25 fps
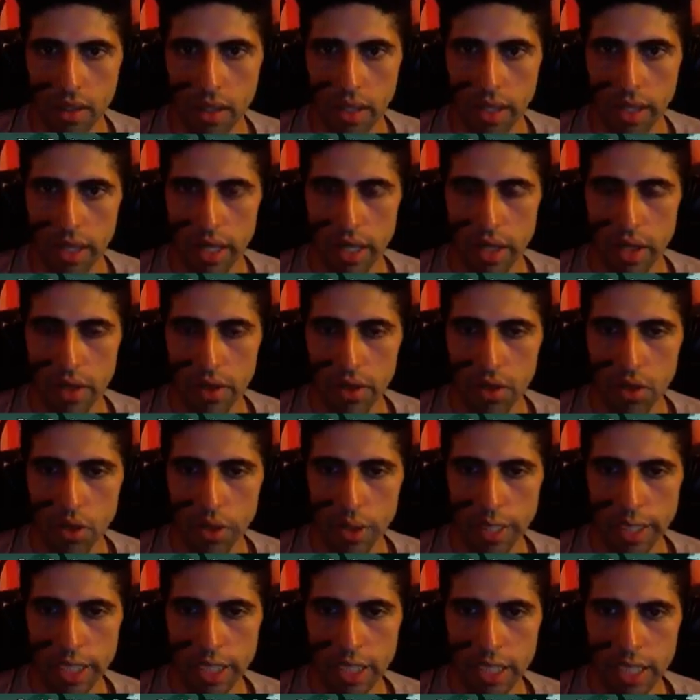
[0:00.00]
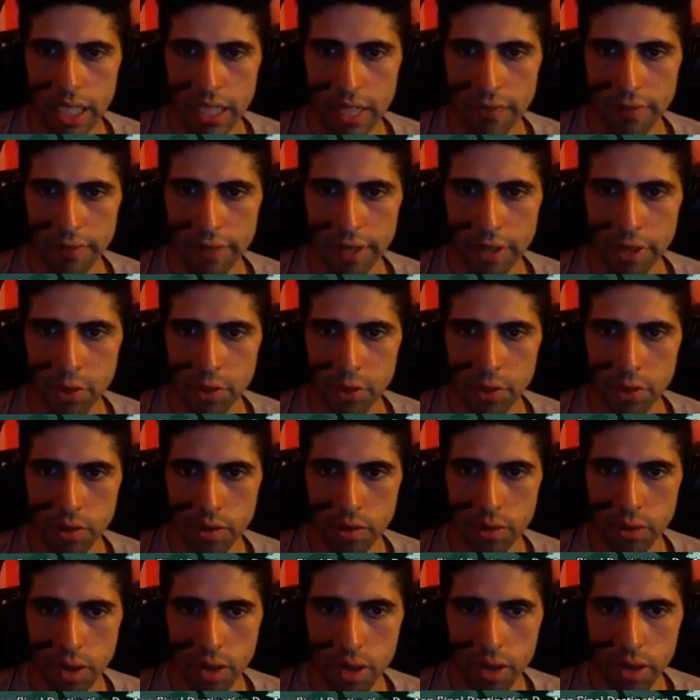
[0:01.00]
Now, although Cranky is not faster
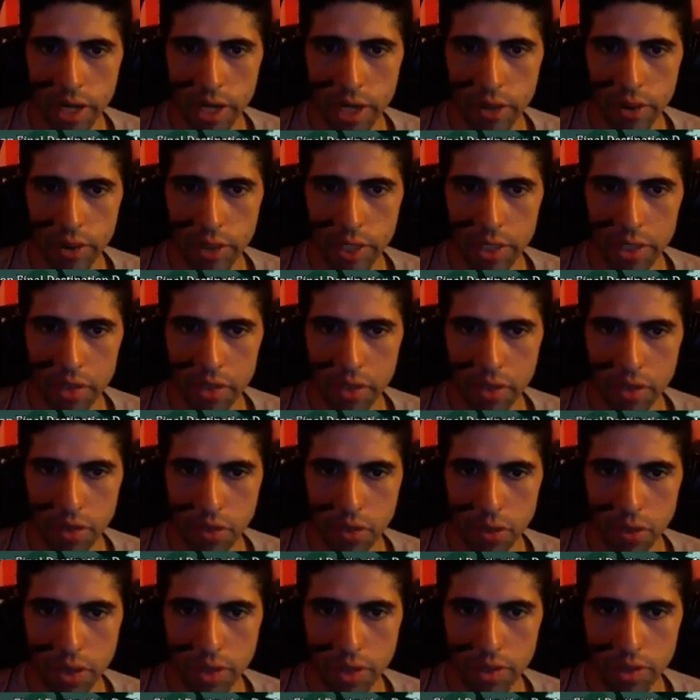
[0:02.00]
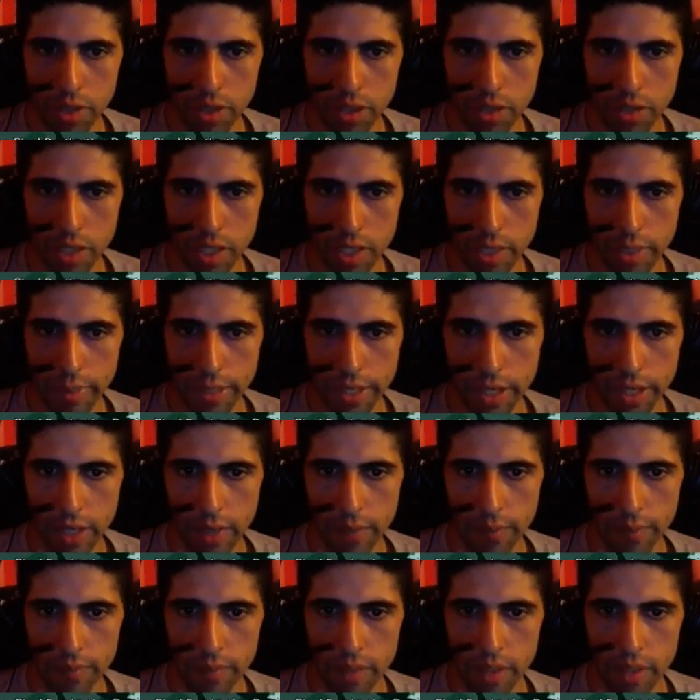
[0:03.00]
underwater, and there is an underwater section coming
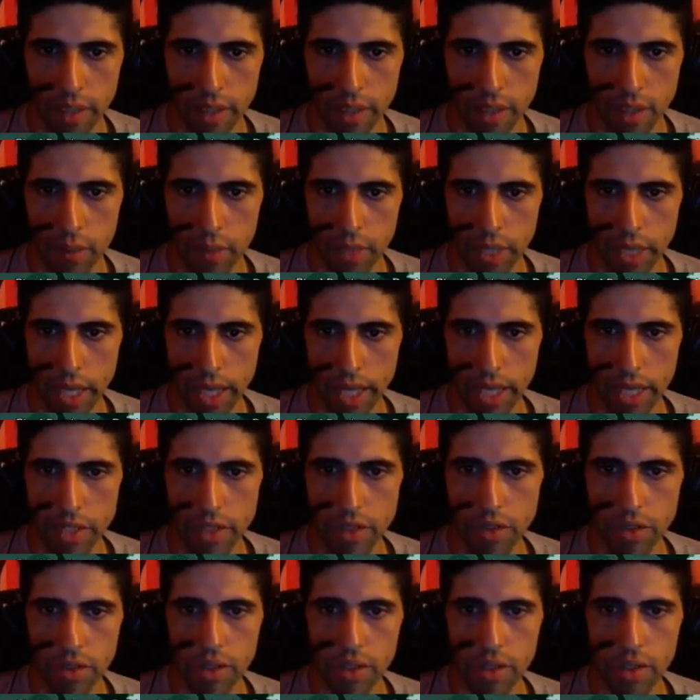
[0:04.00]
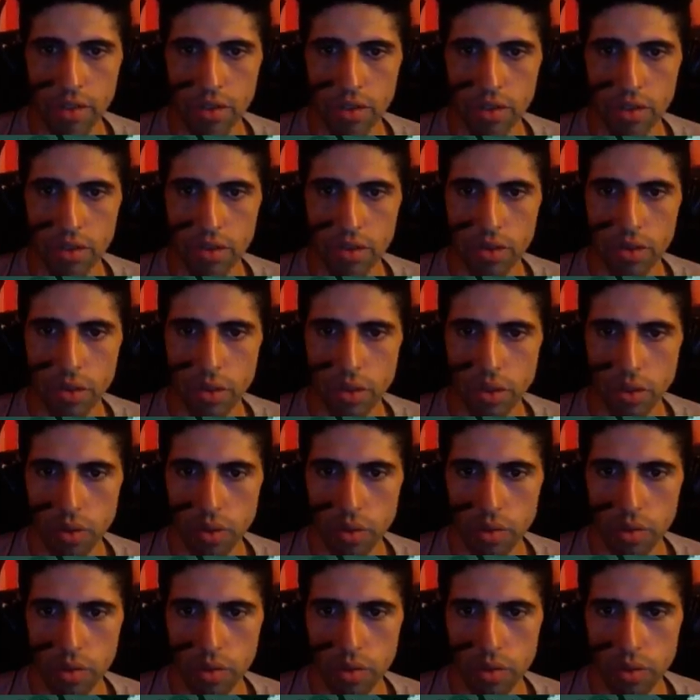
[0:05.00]
up, we actually do
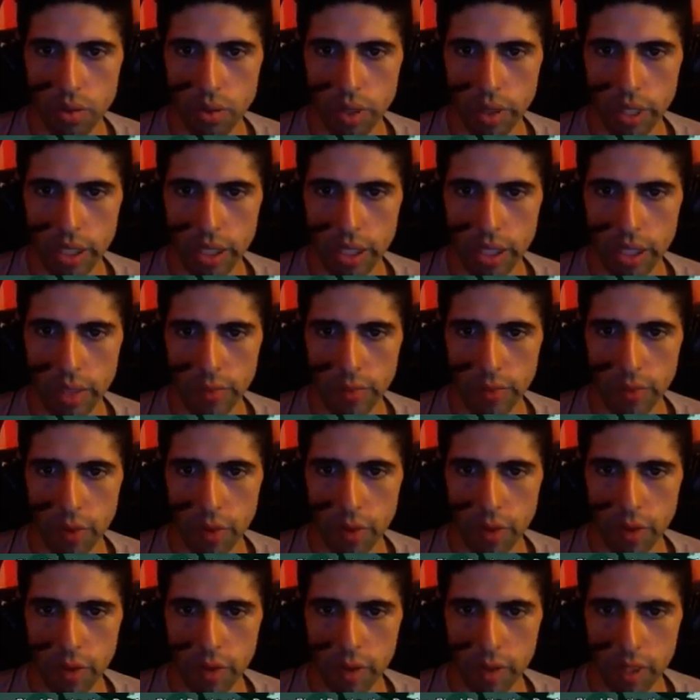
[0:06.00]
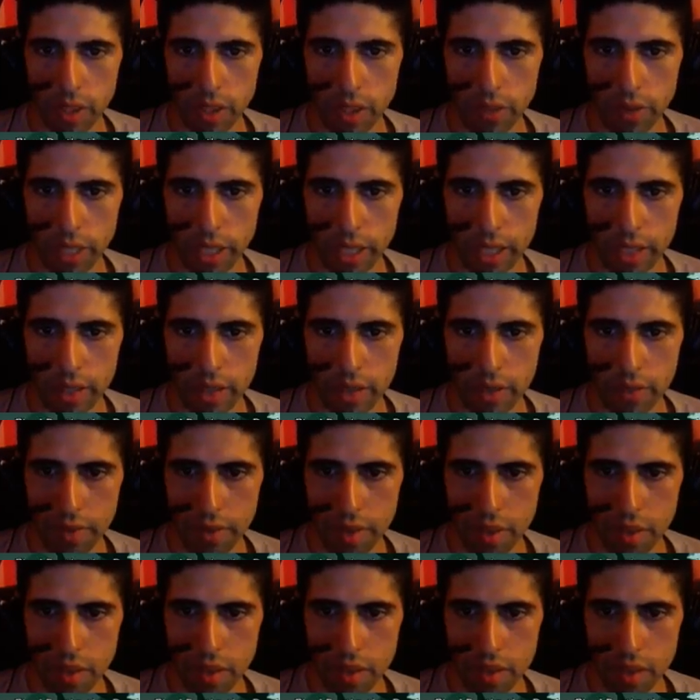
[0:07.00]
use Cranky for the secret exit of
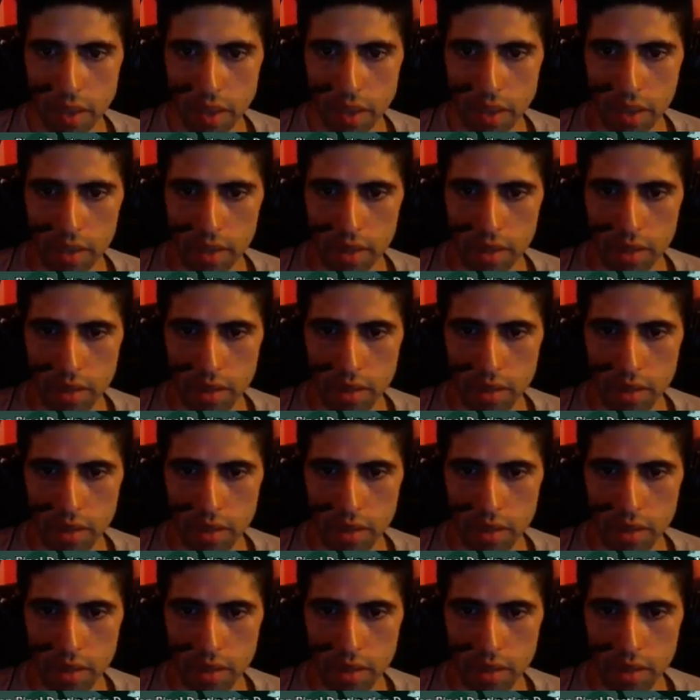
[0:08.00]
this stage.